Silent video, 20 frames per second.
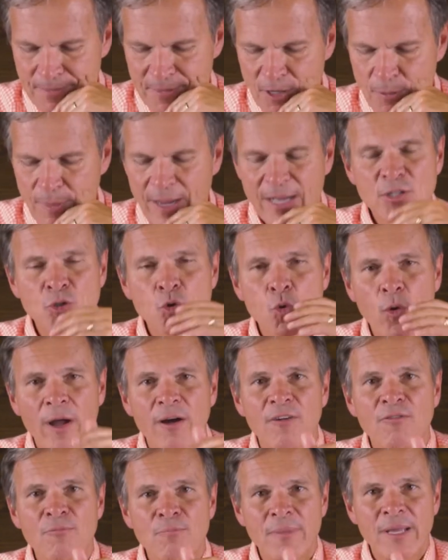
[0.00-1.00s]
There are about
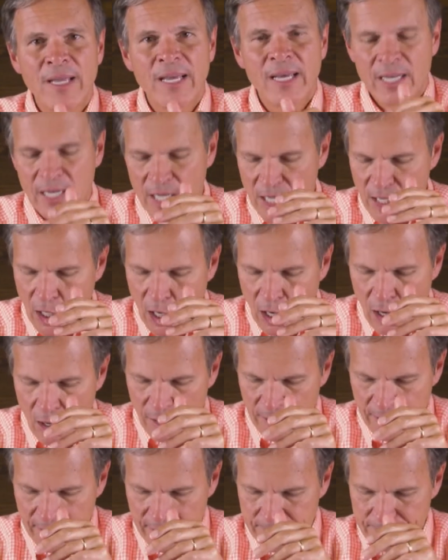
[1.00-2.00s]
12 men in
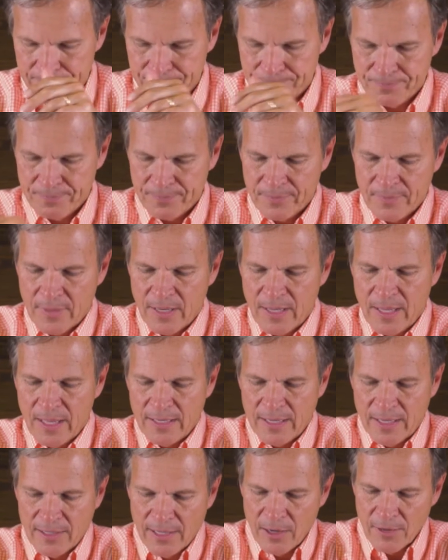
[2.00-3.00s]
all here.
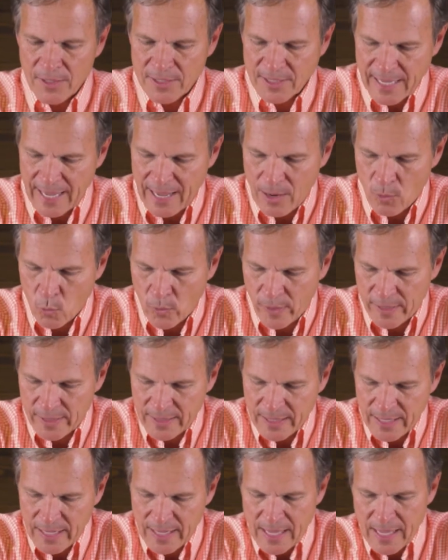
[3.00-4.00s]
Now, notice that
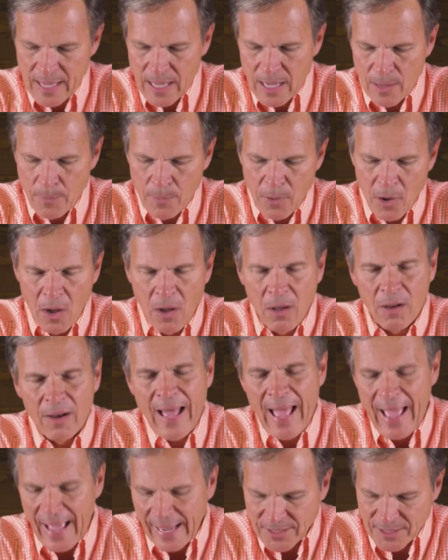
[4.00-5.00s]
when uh, Paul
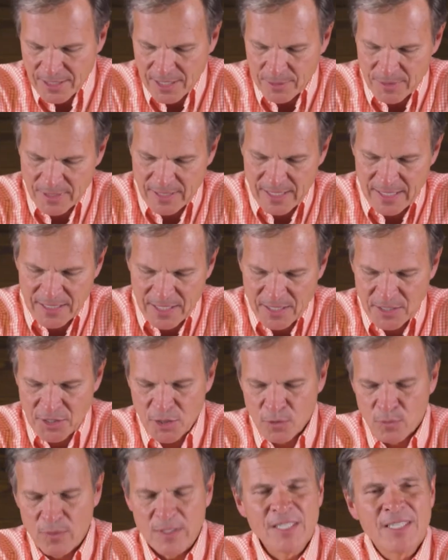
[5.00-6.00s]
asked them, said, Did
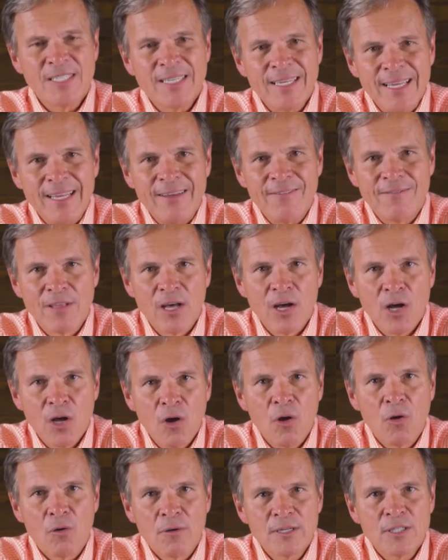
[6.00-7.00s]
you receive the
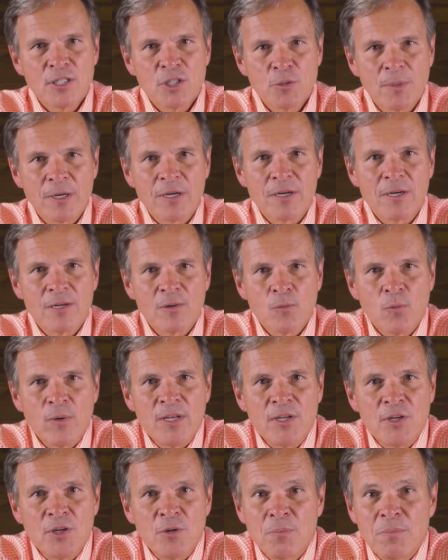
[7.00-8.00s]
Holy Spirit
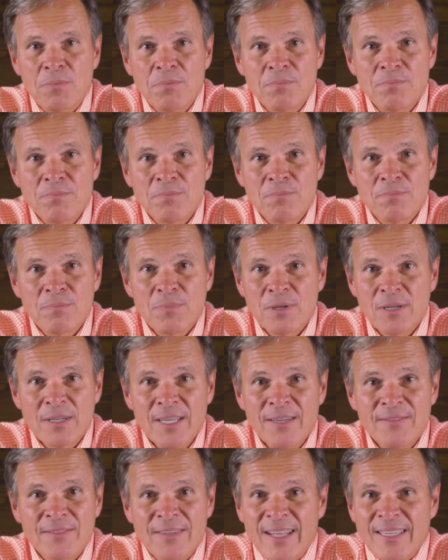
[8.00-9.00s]
when you
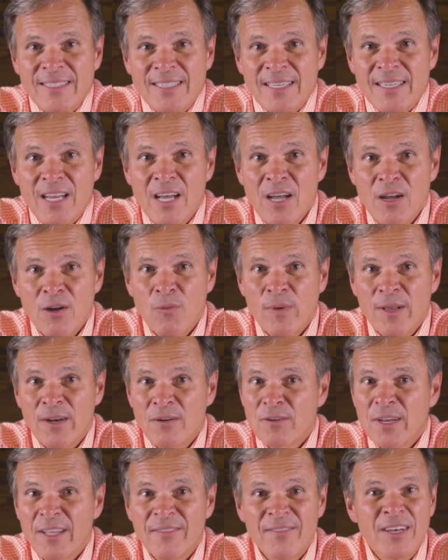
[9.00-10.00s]
believed? And they said, No, we
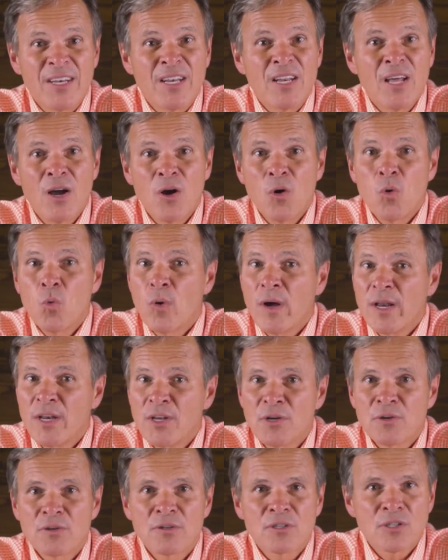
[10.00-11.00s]
don't even know what
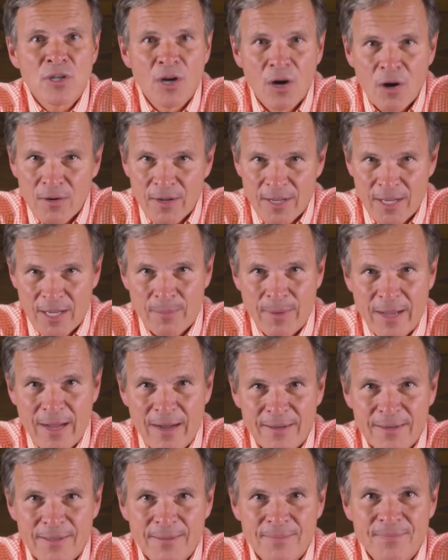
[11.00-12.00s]
you're talking
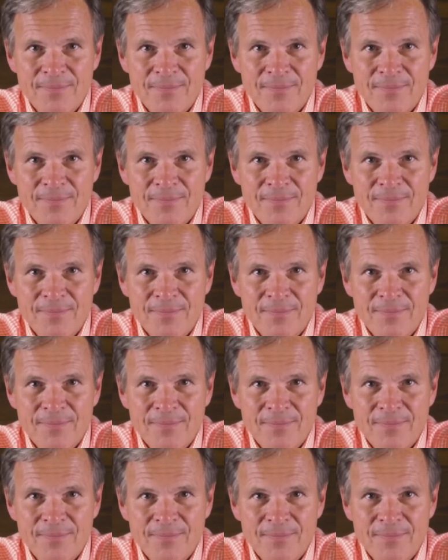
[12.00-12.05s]
about.